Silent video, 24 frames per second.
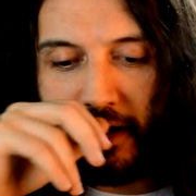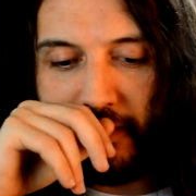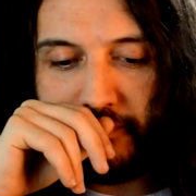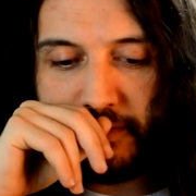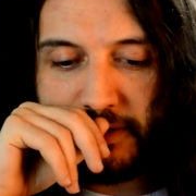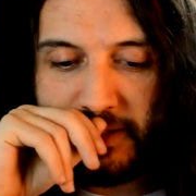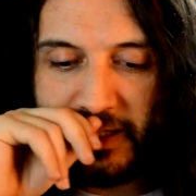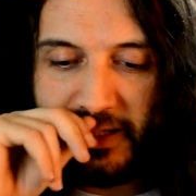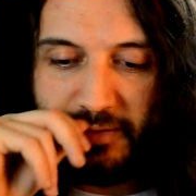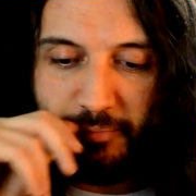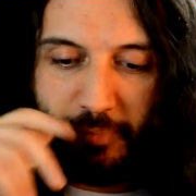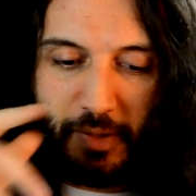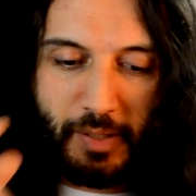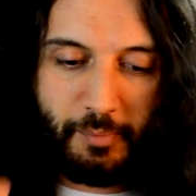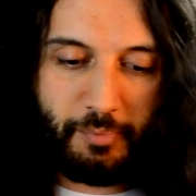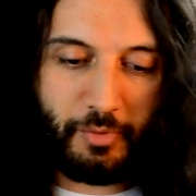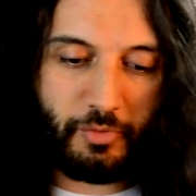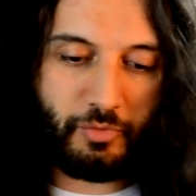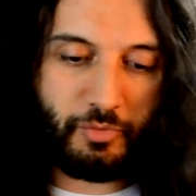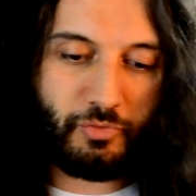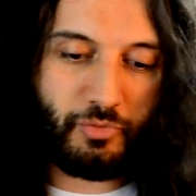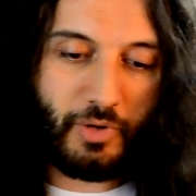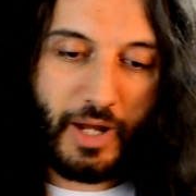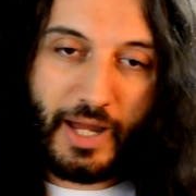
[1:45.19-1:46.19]
I've seen
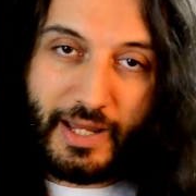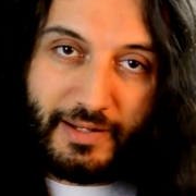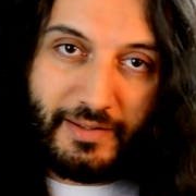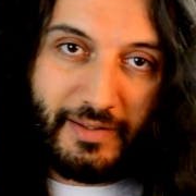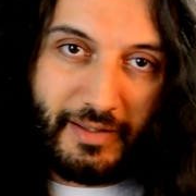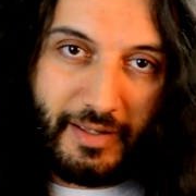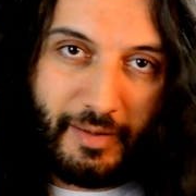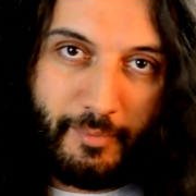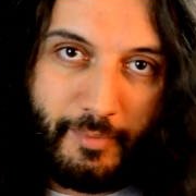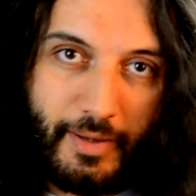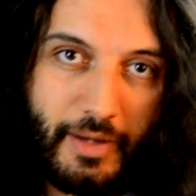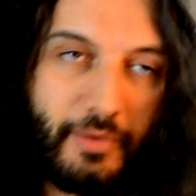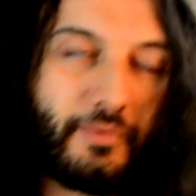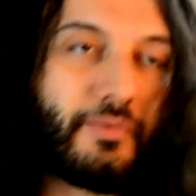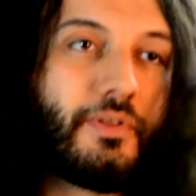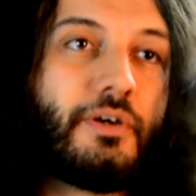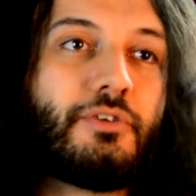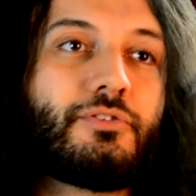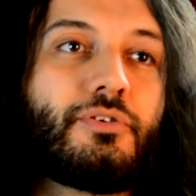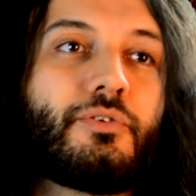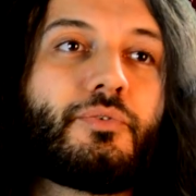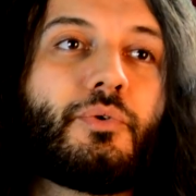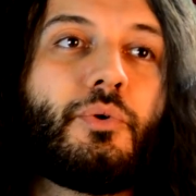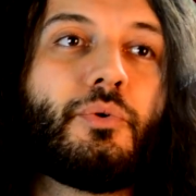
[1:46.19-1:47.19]
people writing about
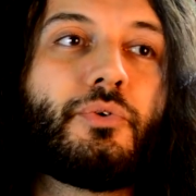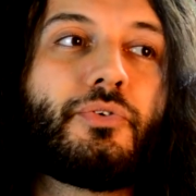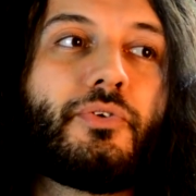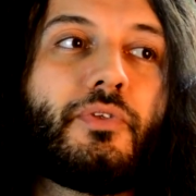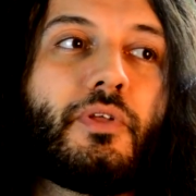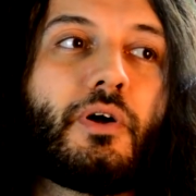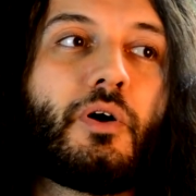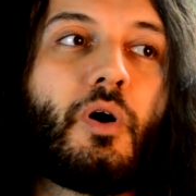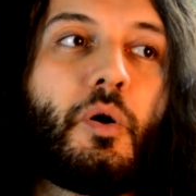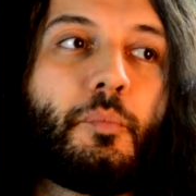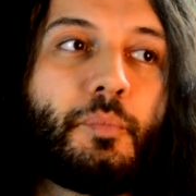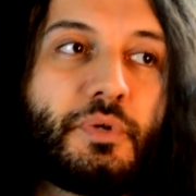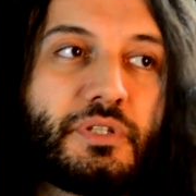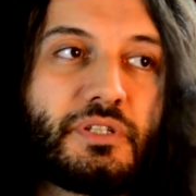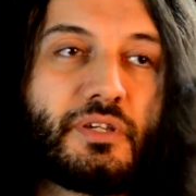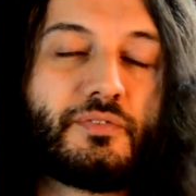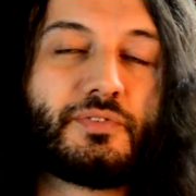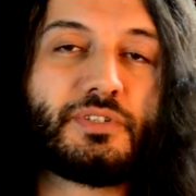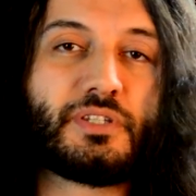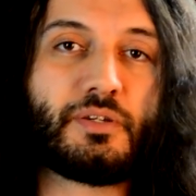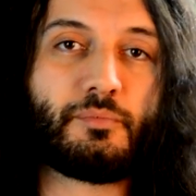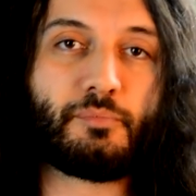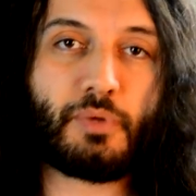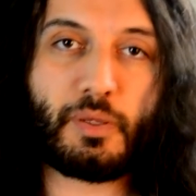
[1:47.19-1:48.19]
this, of course, in the comments.
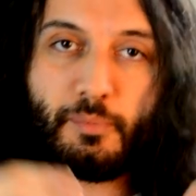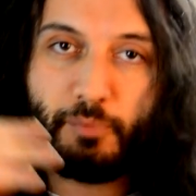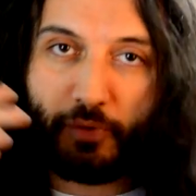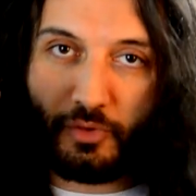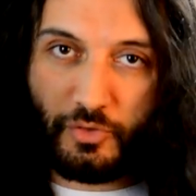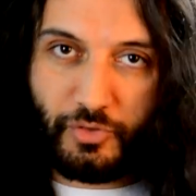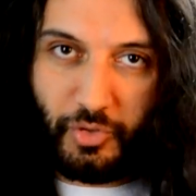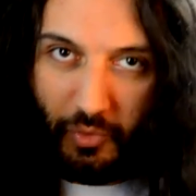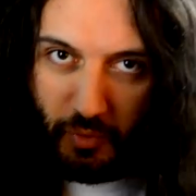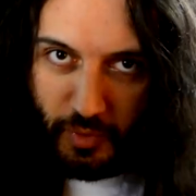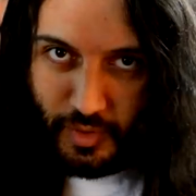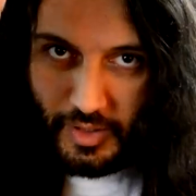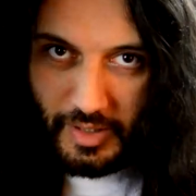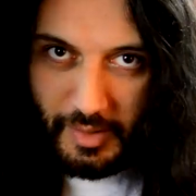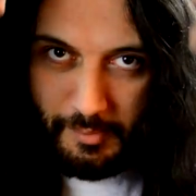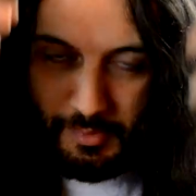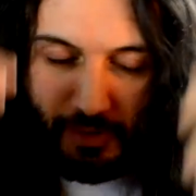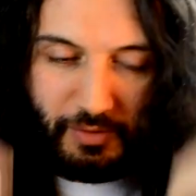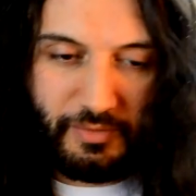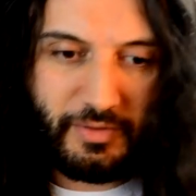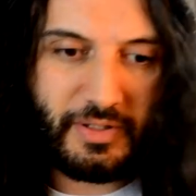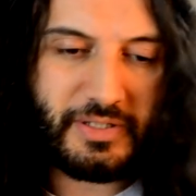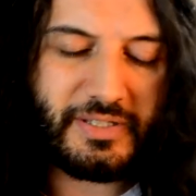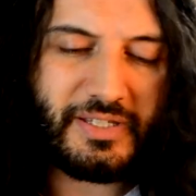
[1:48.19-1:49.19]
I've seen people talking
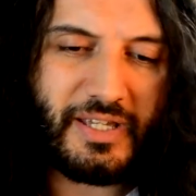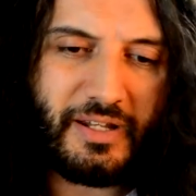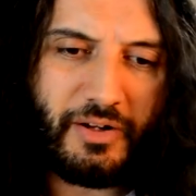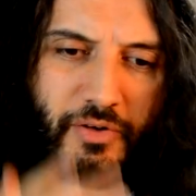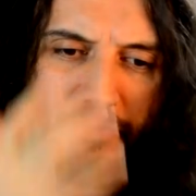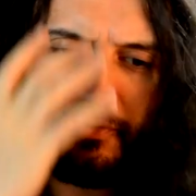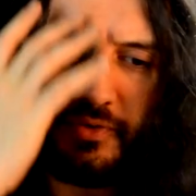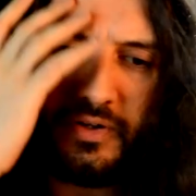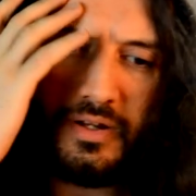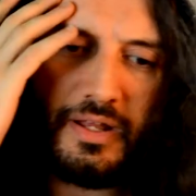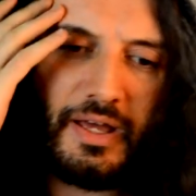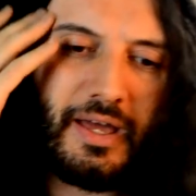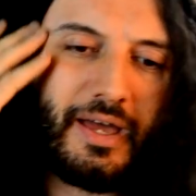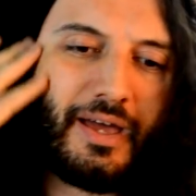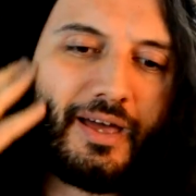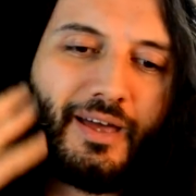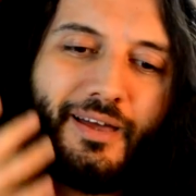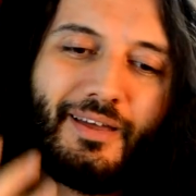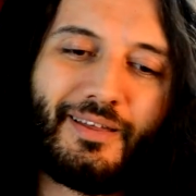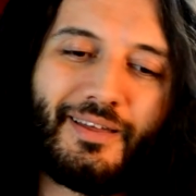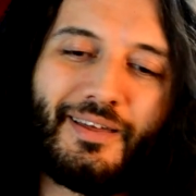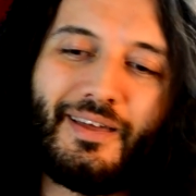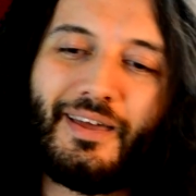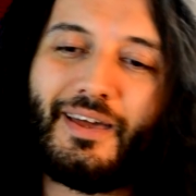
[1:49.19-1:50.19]
about this, and often
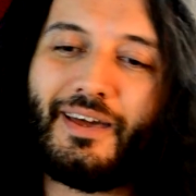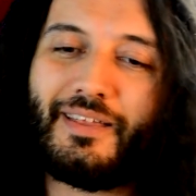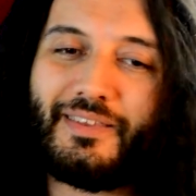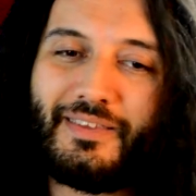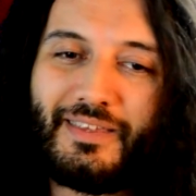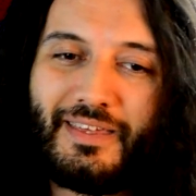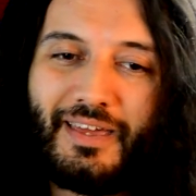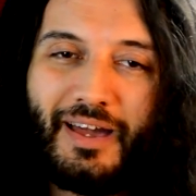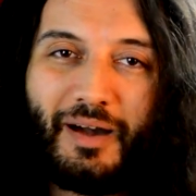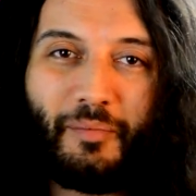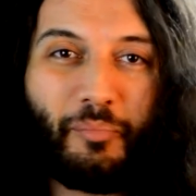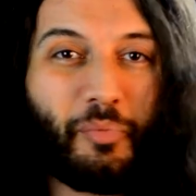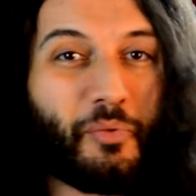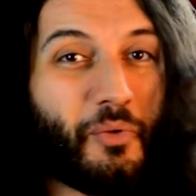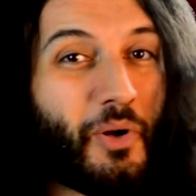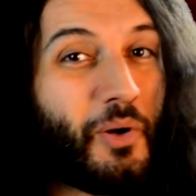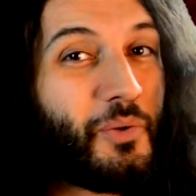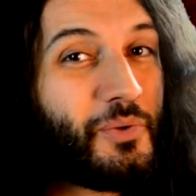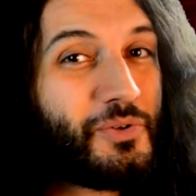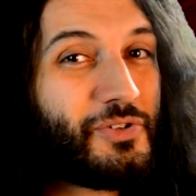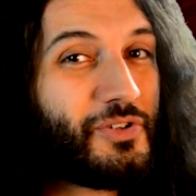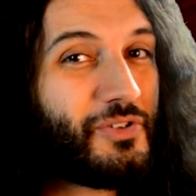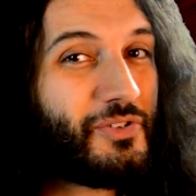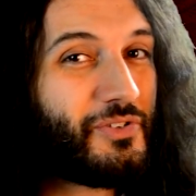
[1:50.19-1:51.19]
the
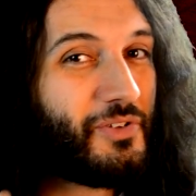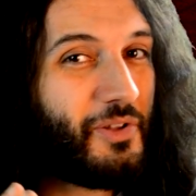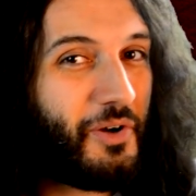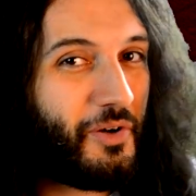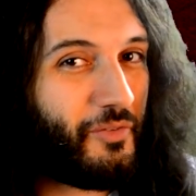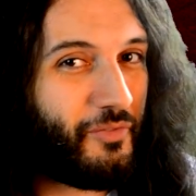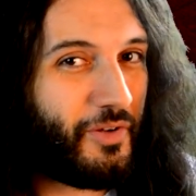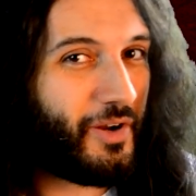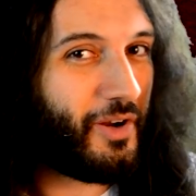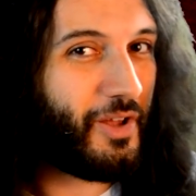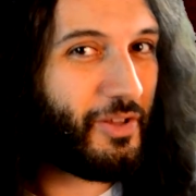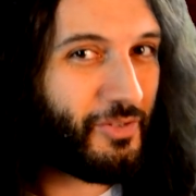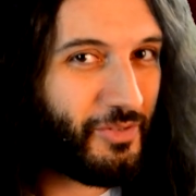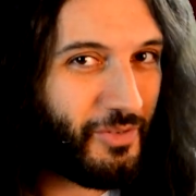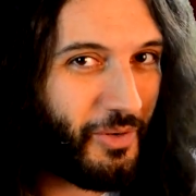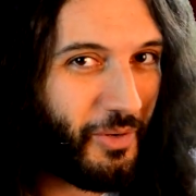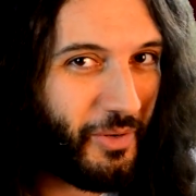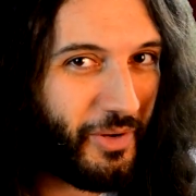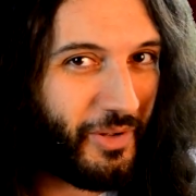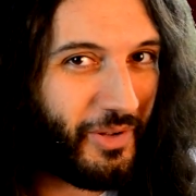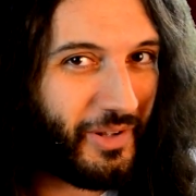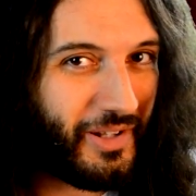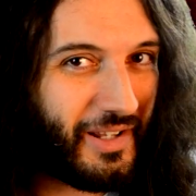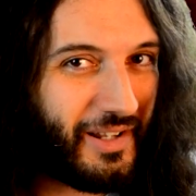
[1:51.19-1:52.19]
approach is not very
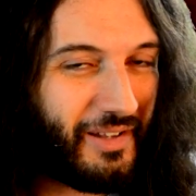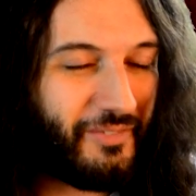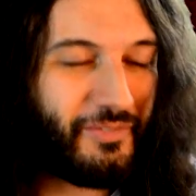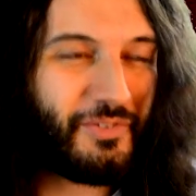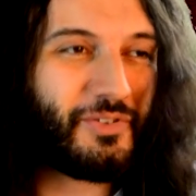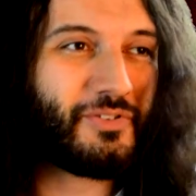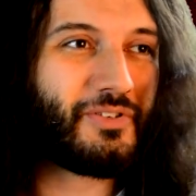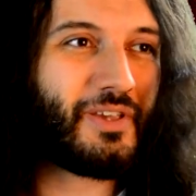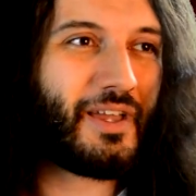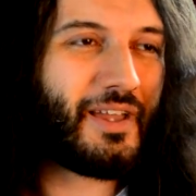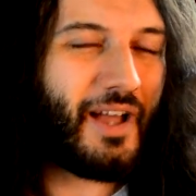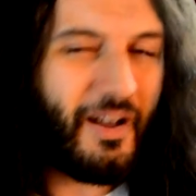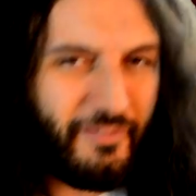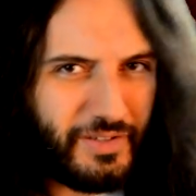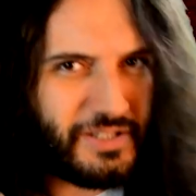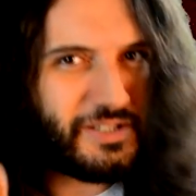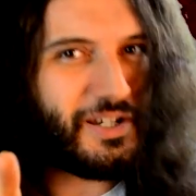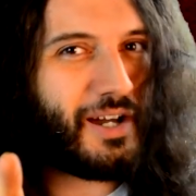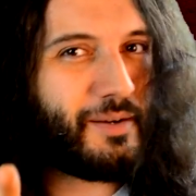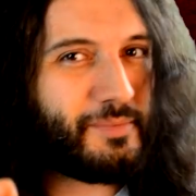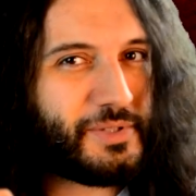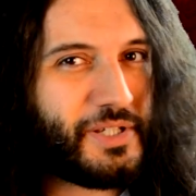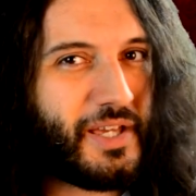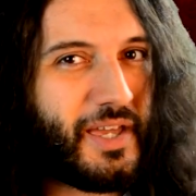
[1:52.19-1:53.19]
historical, I have to say. Other
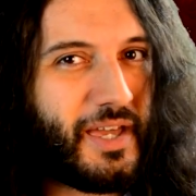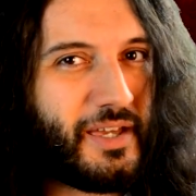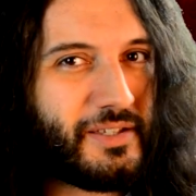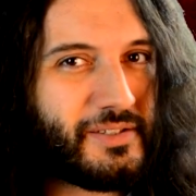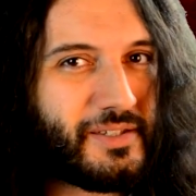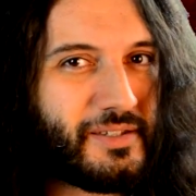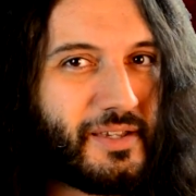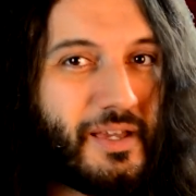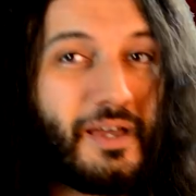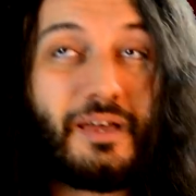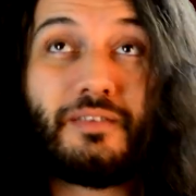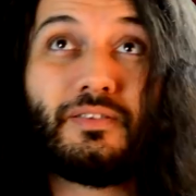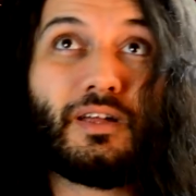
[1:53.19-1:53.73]
times it is.